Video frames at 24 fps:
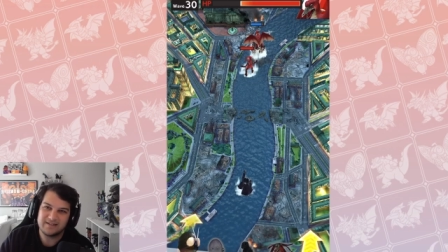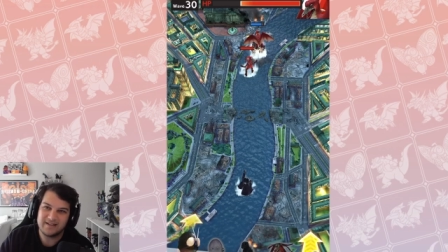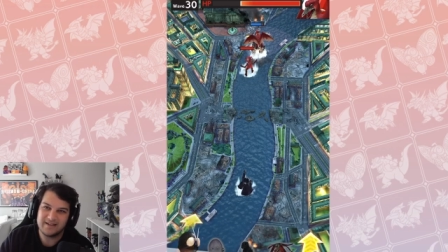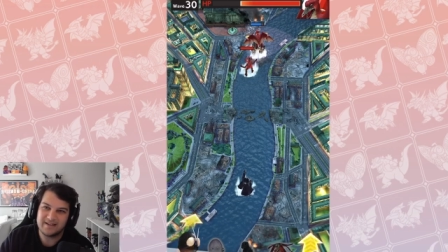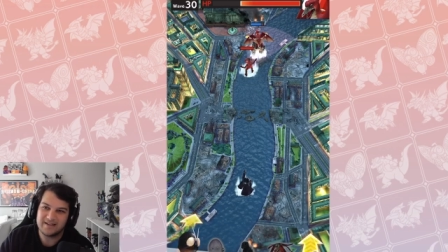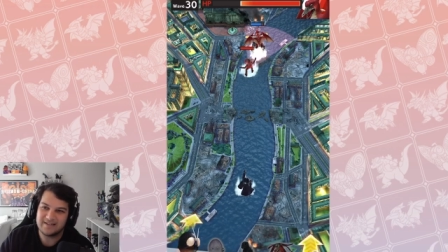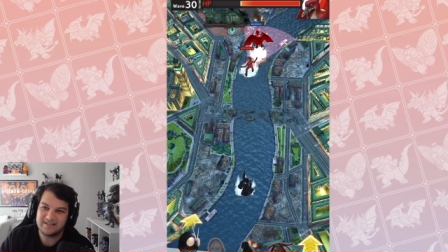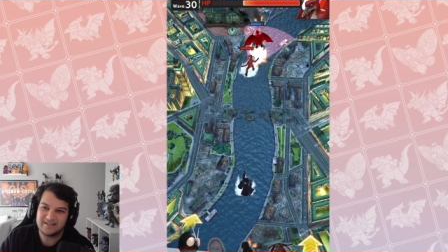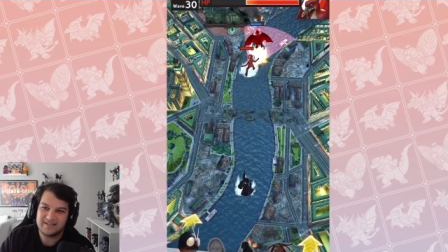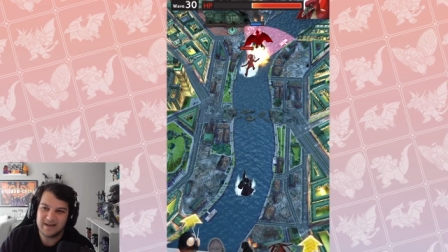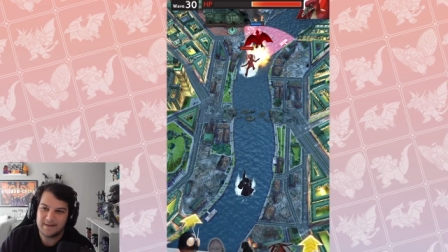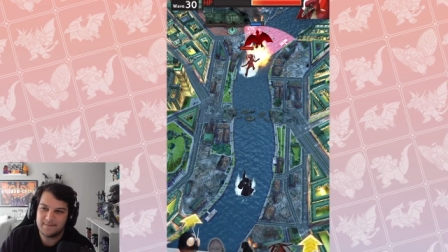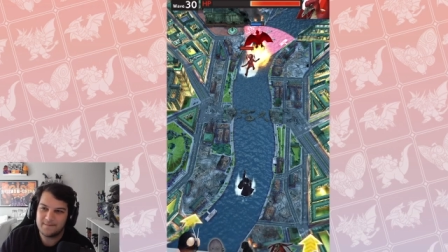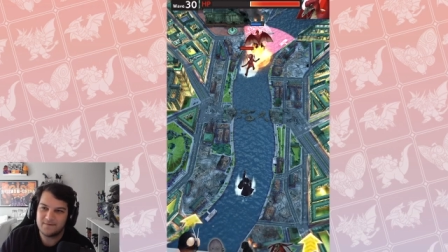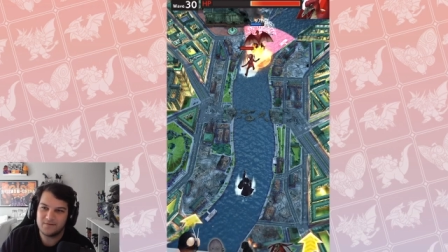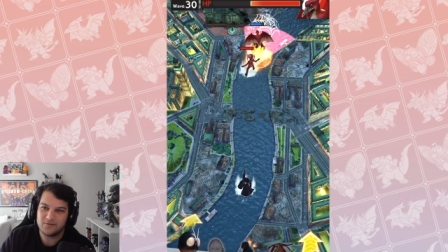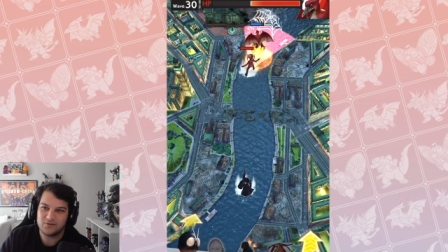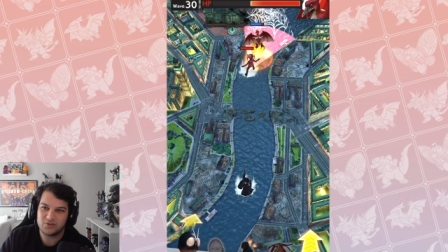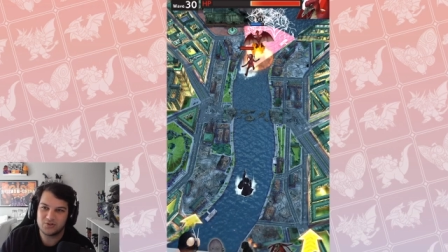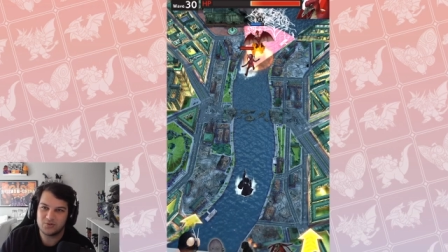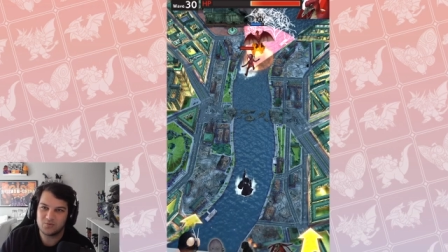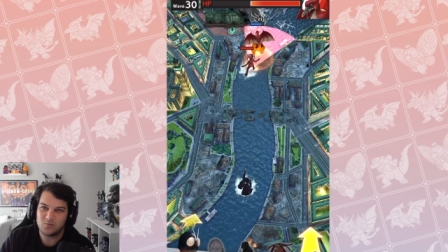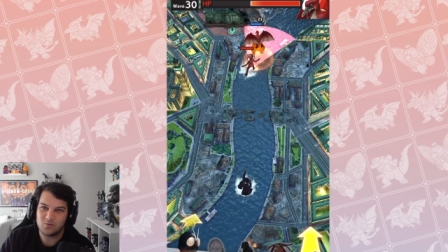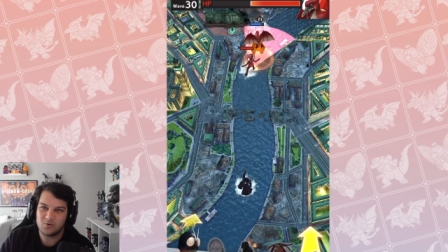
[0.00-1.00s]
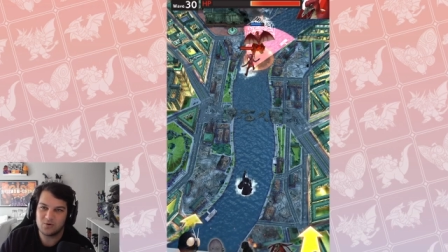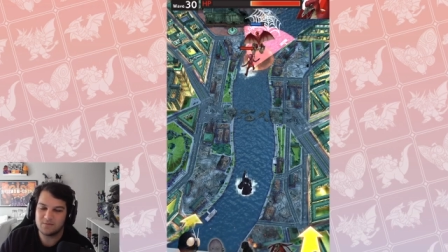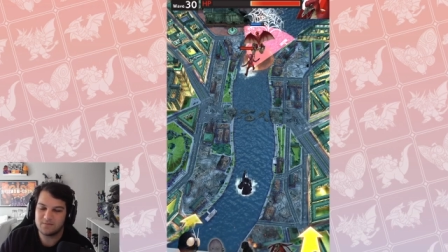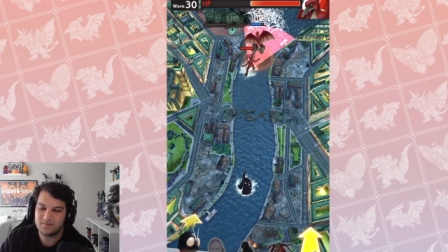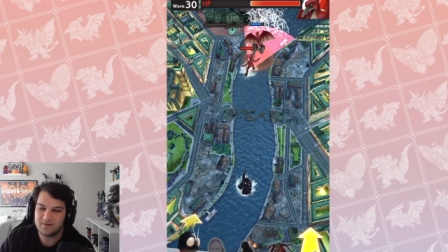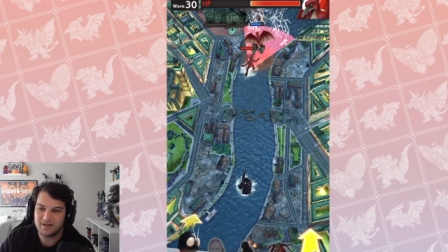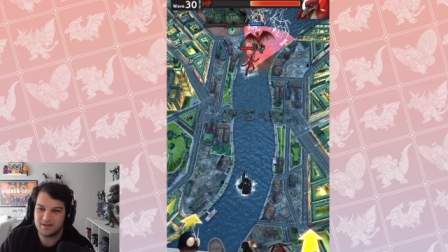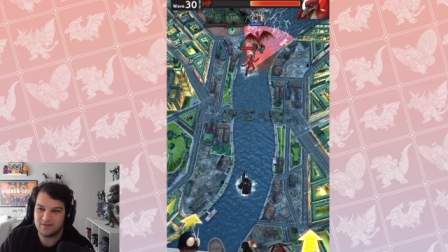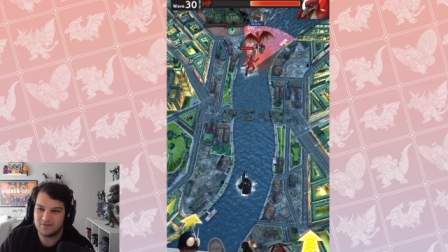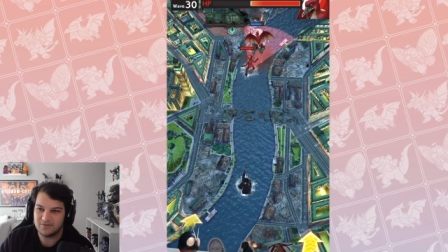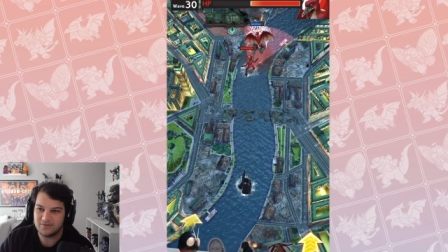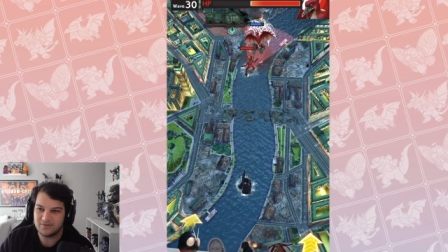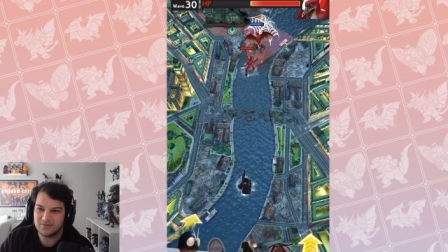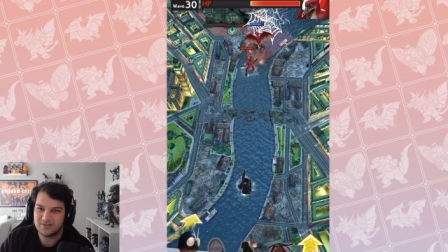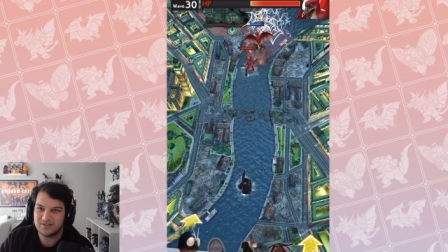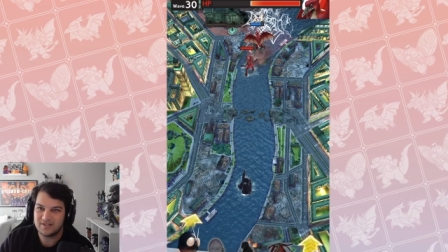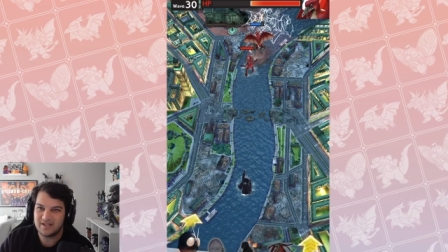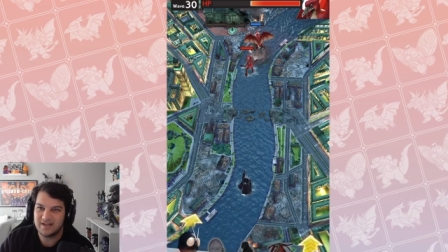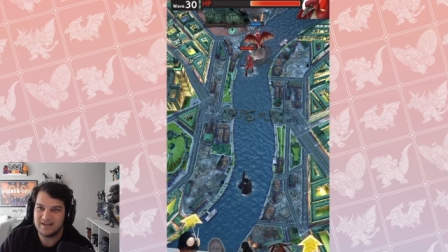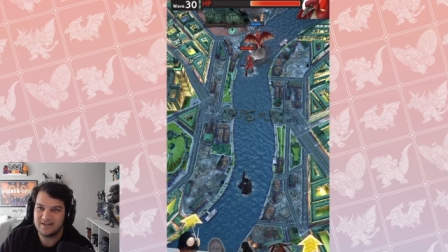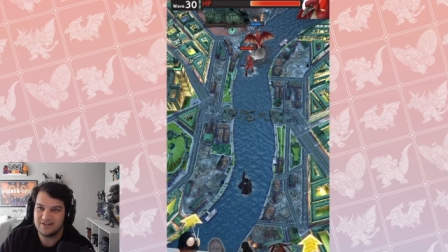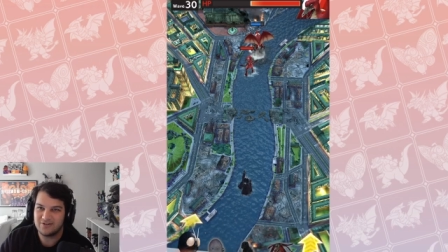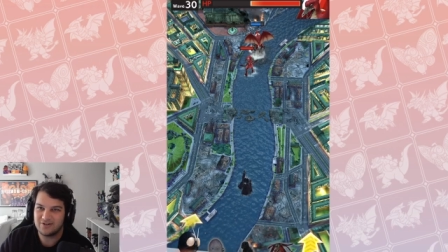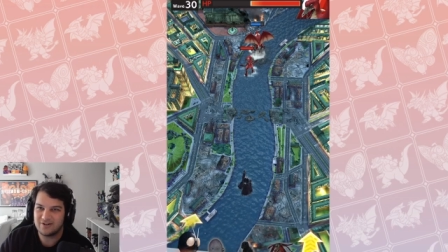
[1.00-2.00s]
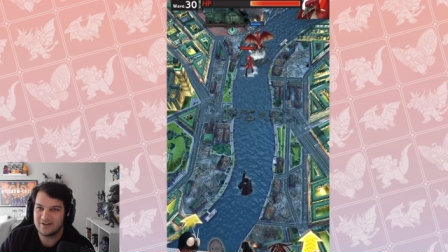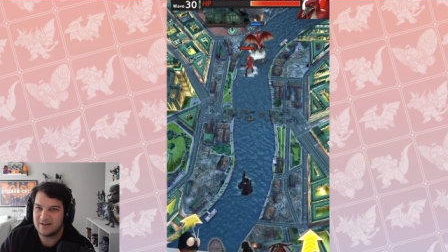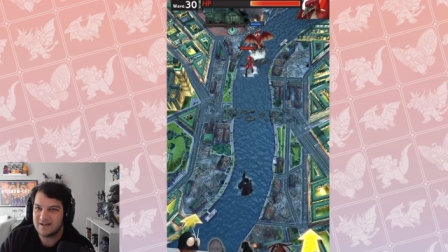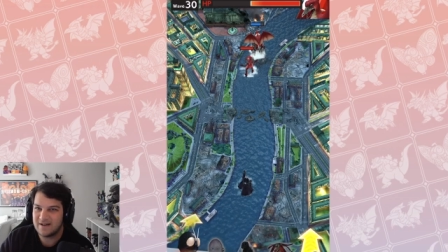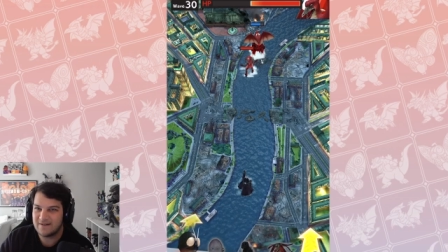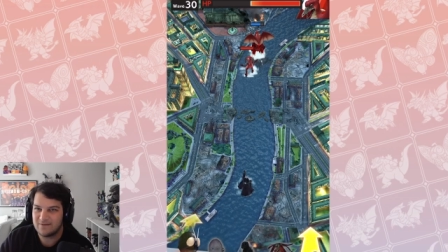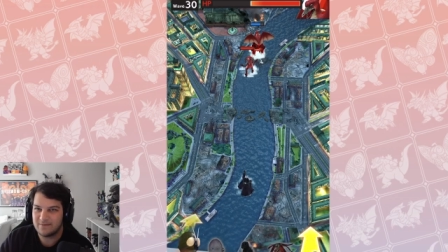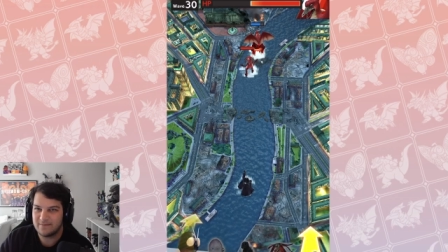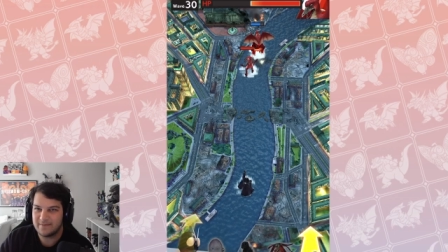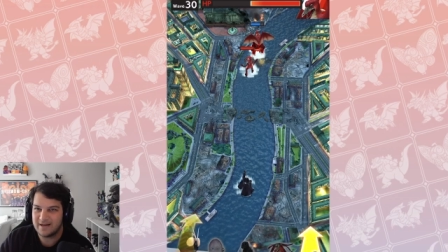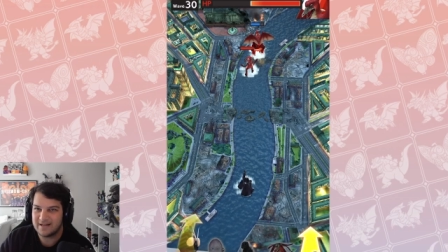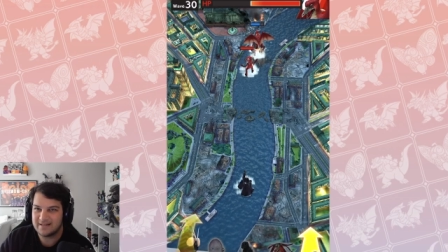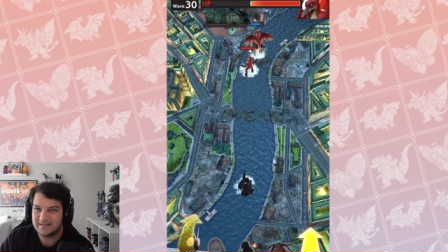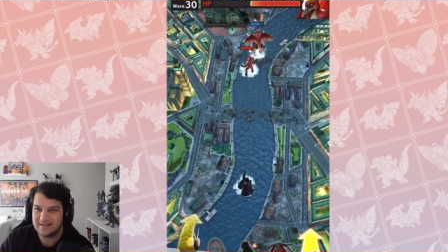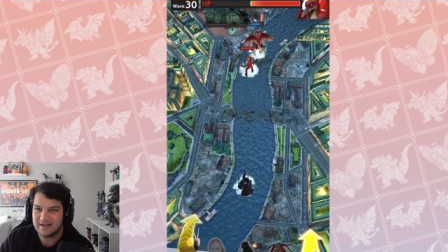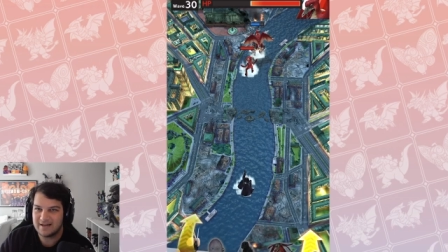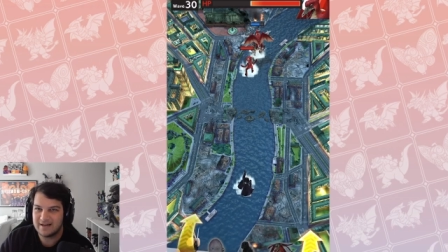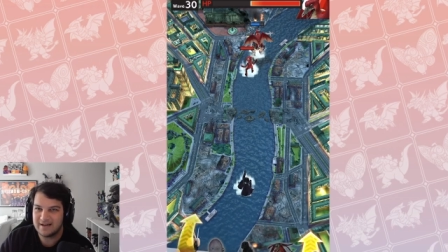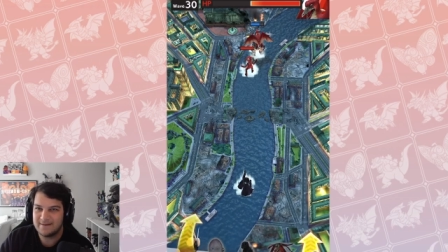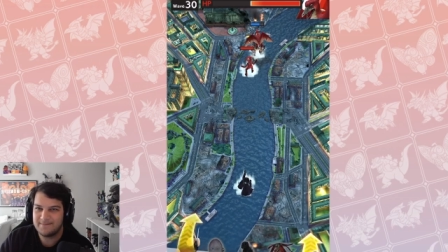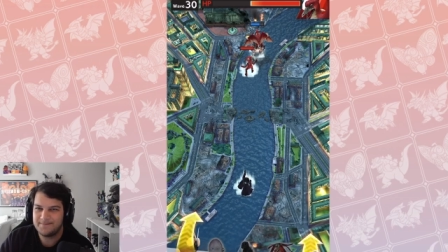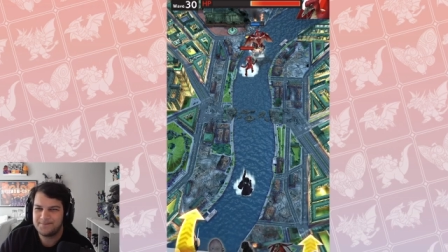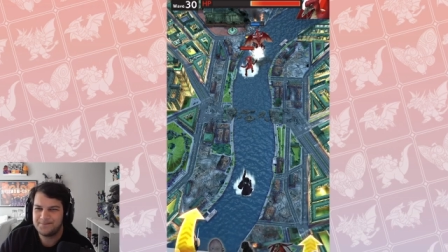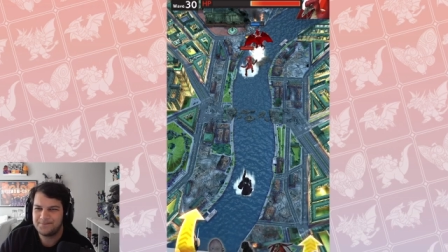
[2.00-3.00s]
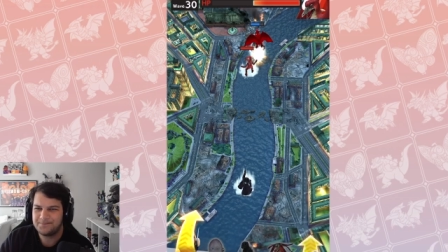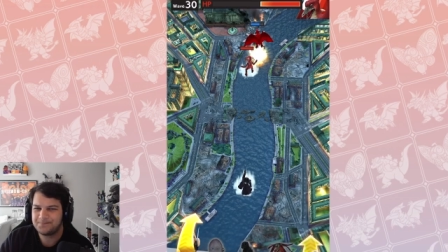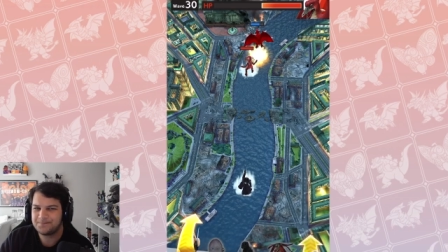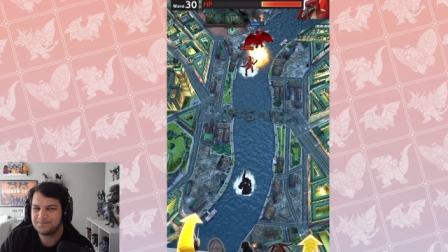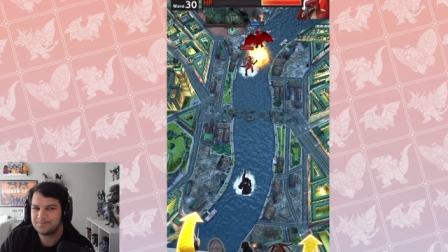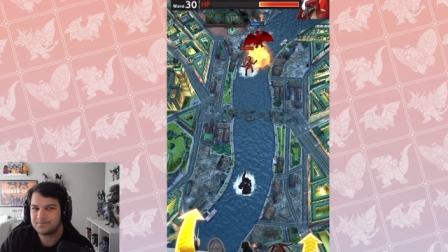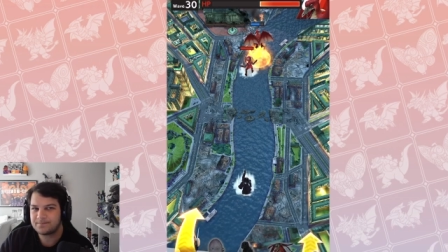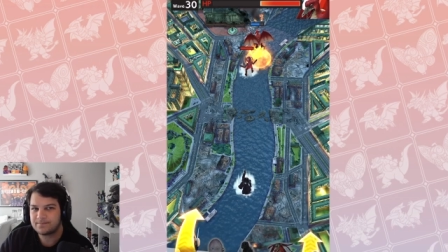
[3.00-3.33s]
like adept for swarm kills, then you're gonna have a bad time.